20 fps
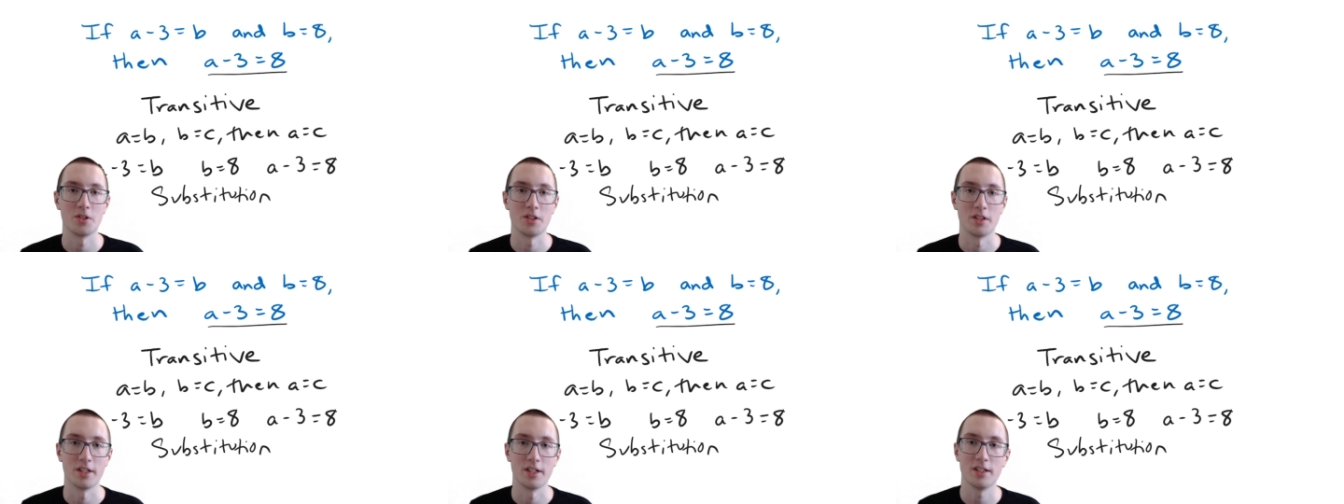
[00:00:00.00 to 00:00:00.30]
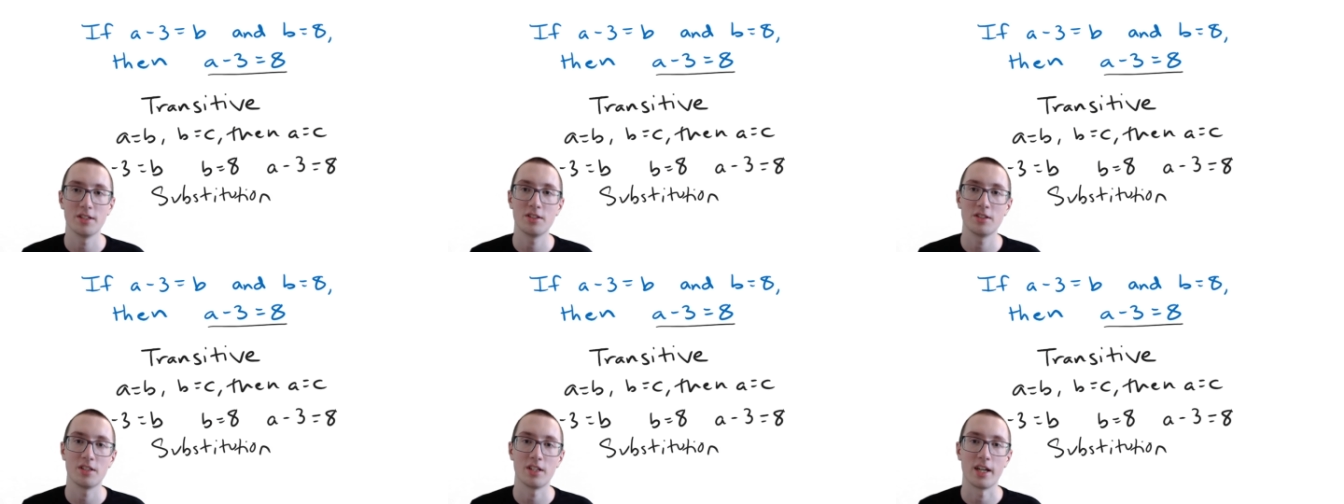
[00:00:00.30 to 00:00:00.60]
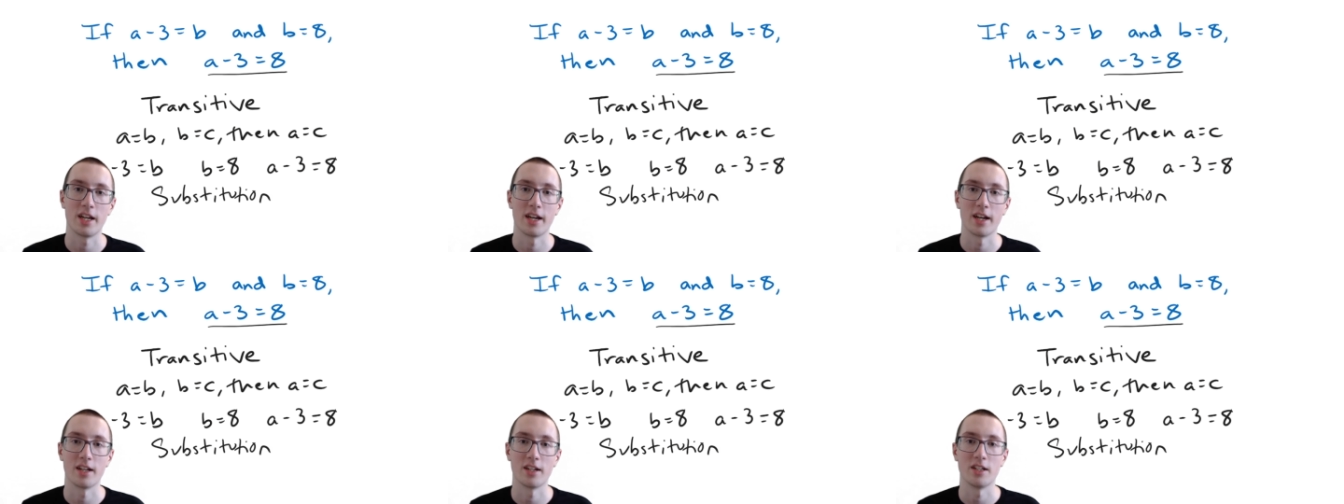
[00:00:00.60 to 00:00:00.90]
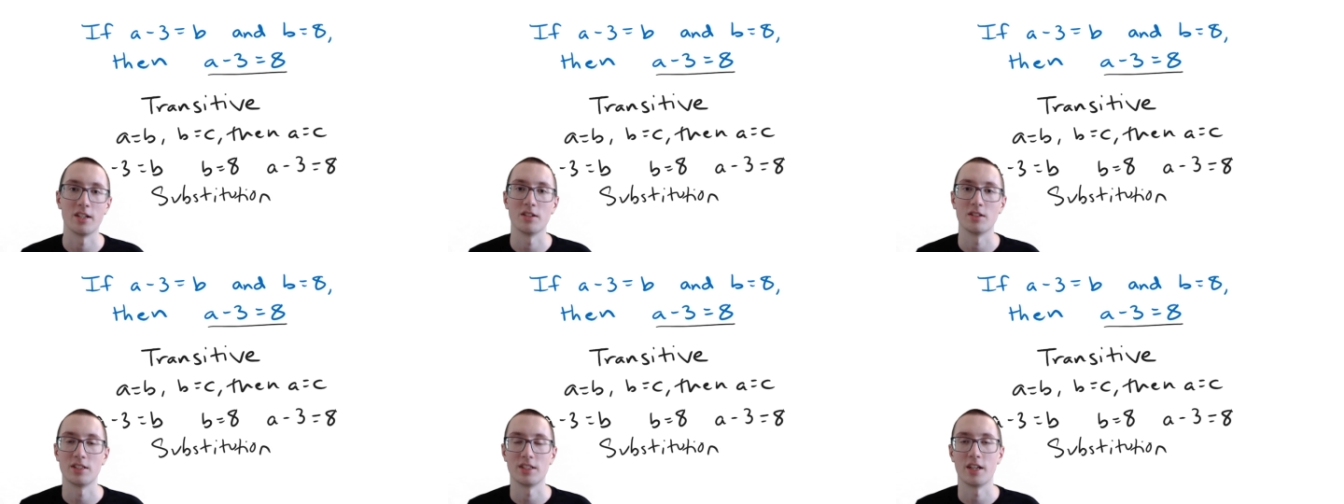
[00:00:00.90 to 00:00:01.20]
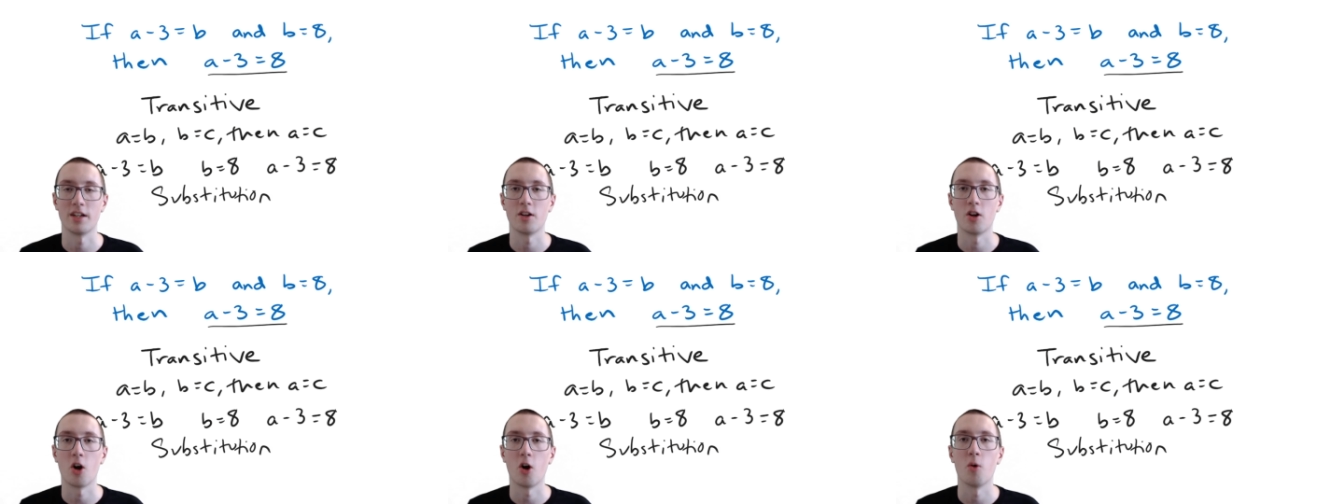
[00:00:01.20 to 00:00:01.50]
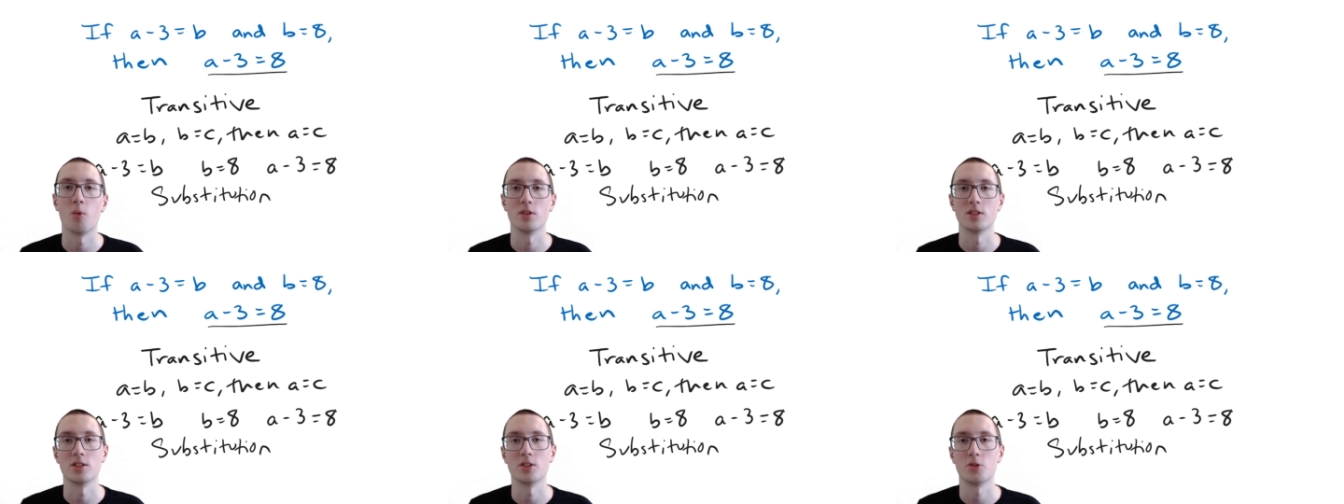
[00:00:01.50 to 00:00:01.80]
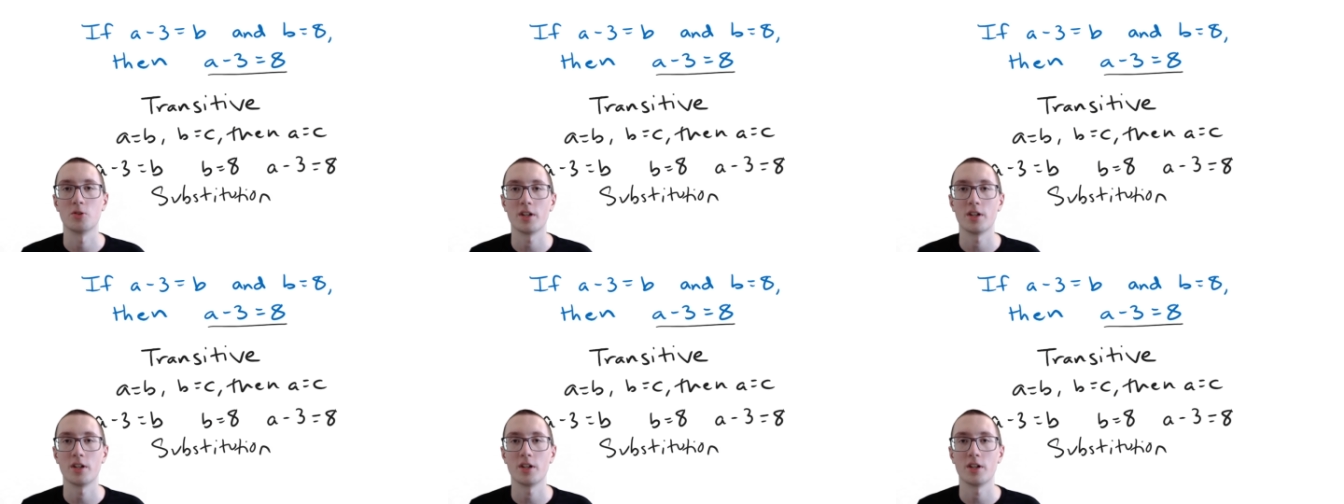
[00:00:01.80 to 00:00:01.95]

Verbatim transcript: to this, and it said, oh, it's the